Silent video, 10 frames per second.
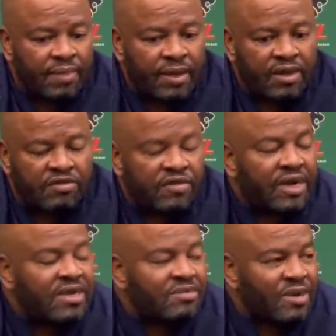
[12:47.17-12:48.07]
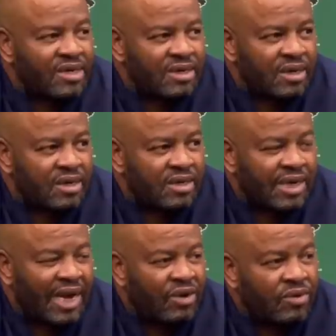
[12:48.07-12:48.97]
very demanding, and it's
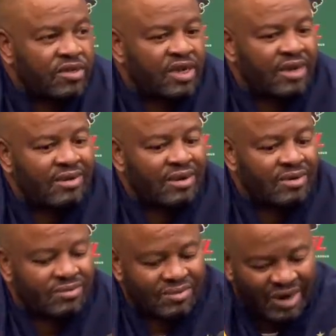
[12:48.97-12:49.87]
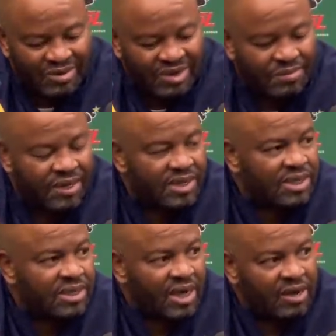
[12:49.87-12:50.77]
high octane, counter
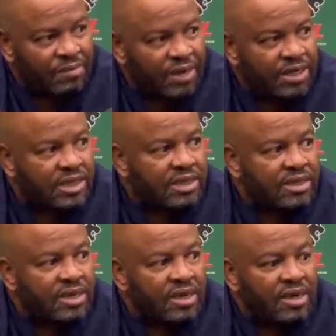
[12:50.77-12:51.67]
presses, high presses.